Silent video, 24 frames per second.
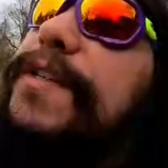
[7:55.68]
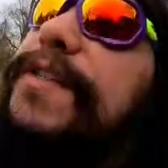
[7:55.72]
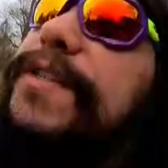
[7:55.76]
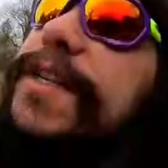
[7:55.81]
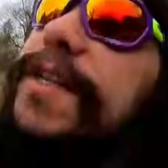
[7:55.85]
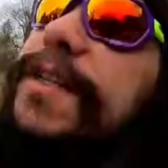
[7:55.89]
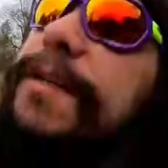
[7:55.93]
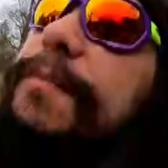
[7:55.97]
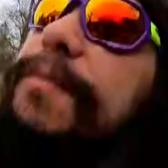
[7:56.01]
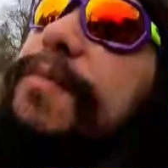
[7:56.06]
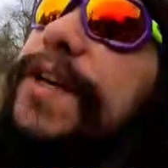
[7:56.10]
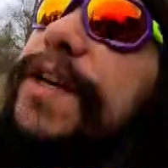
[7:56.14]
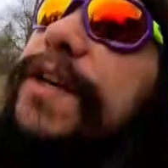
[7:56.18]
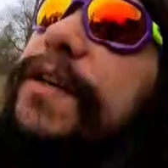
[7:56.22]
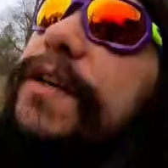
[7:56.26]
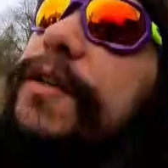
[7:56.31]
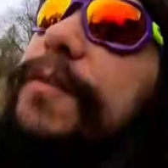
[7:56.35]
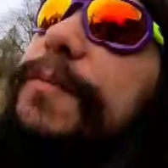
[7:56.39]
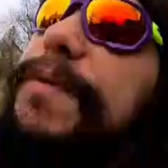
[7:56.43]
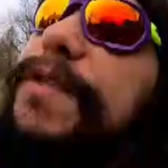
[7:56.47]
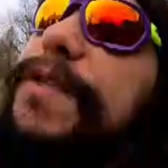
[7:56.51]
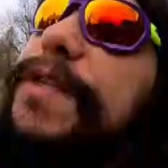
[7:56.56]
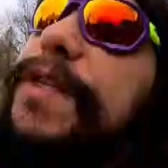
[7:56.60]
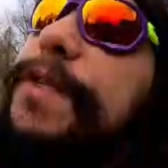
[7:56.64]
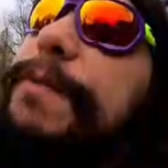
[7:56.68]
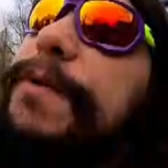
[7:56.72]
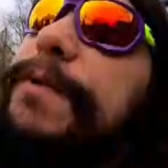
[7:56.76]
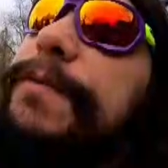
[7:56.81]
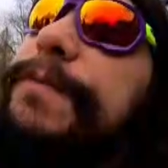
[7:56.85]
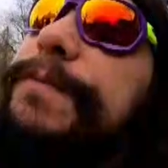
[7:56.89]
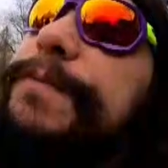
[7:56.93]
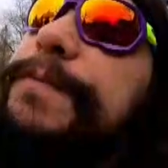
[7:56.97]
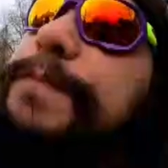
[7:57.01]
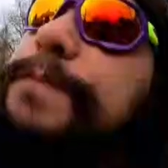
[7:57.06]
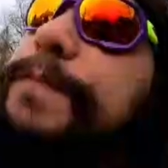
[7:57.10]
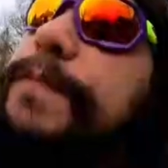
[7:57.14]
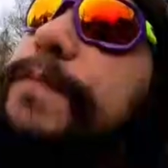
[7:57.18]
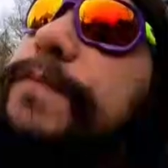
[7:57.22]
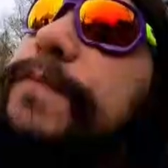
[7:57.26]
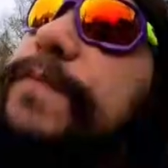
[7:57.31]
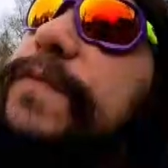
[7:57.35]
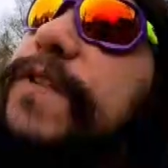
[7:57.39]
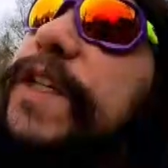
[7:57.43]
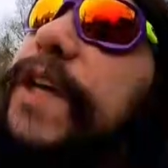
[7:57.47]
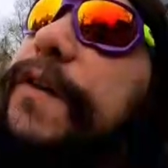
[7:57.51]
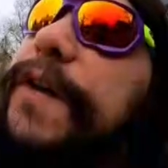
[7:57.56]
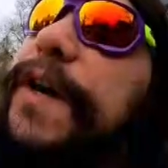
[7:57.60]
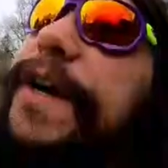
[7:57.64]
gonna set the blade a little bit deeper,
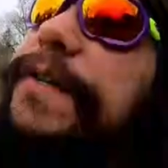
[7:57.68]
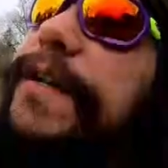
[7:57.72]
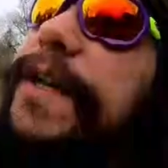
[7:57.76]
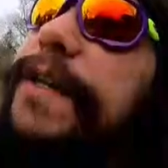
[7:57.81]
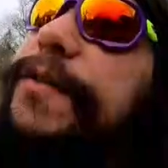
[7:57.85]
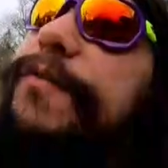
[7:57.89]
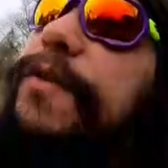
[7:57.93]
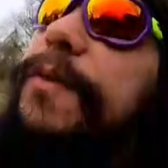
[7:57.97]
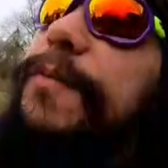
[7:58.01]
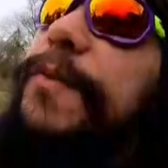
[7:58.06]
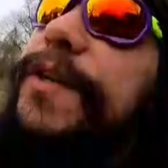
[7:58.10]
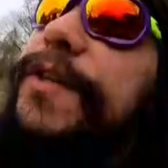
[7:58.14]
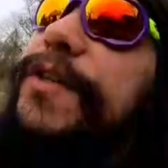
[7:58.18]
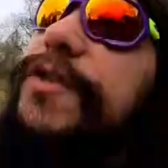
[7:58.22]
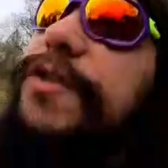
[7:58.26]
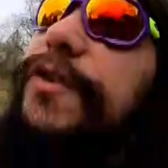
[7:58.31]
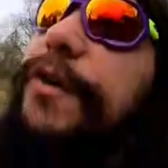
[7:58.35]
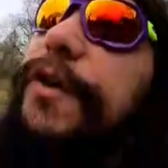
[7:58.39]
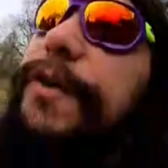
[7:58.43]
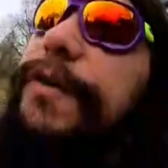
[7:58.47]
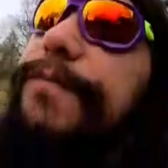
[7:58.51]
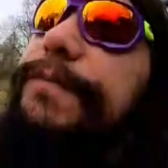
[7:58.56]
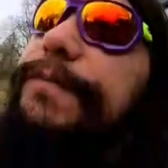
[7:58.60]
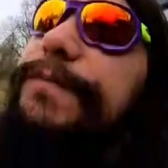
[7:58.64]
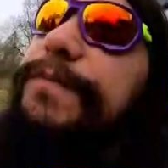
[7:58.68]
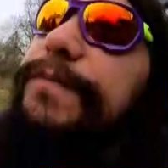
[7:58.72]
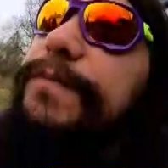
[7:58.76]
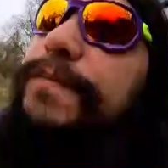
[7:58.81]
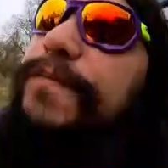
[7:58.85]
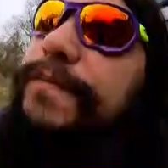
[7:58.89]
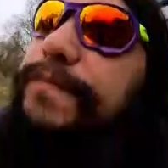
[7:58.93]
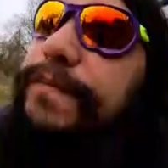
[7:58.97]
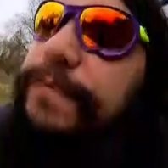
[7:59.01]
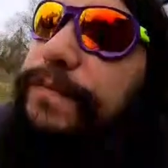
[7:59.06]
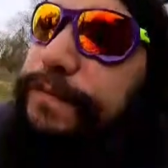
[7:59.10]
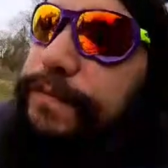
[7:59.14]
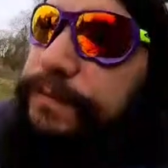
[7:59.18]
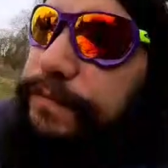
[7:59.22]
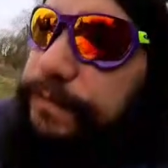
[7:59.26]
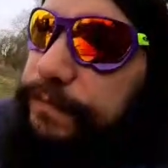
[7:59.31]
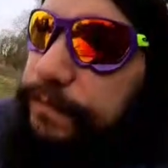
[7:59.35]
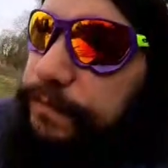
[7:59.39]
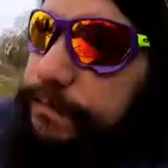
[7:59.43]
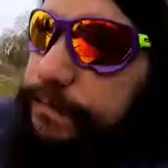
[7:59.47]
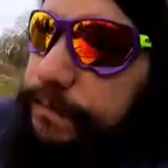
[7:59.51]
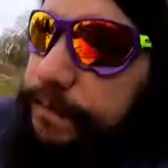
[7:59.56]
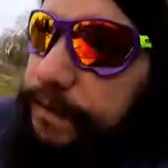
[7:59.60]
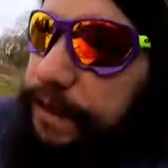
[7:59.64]
all right? That's where I'm gonna start.
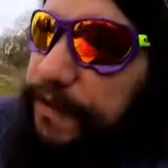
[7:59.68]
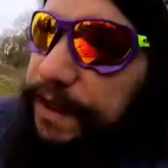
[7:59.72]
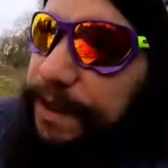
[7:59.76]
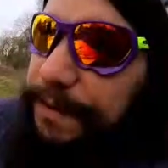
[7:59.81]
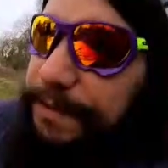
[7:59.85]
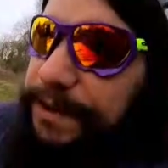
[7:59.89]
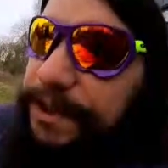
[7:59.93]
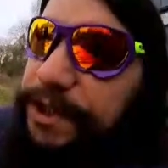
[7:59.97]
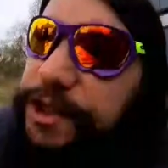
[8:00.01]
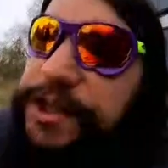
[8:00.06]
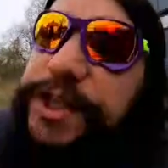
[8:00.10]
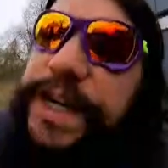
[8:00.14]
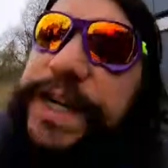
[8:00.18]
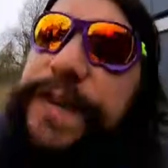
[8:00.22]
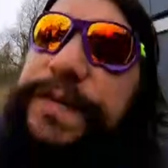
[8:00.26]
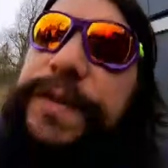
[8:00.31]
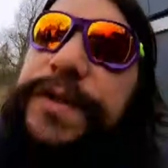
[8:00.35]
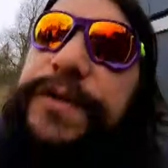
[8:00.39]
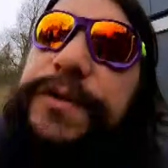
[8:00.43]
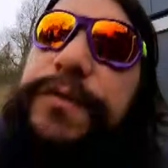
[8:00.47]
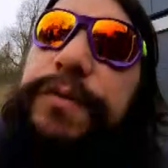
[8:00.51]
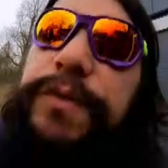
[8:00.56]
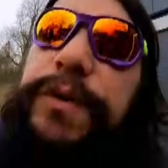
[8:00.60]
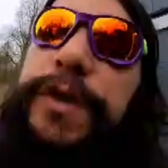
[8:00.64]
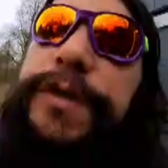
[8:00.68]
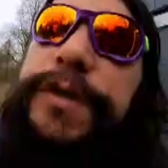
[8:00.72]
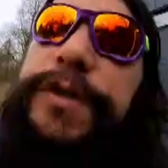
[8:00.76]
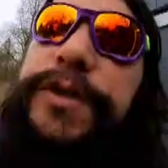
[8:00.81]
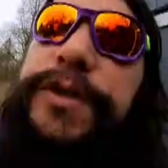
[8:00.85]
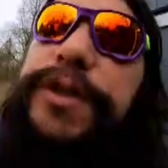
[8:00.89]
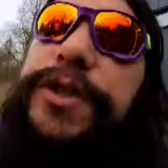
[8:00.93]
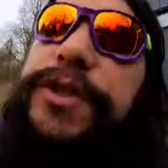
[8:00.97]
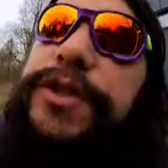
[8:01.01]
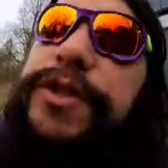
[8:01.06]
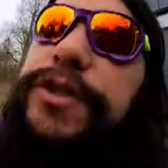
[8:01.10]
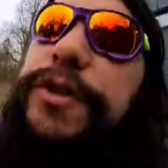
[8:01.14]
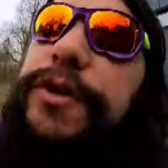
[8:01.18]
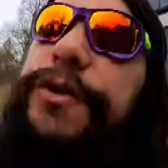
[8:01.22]
And then I'm gonna shave this wood and just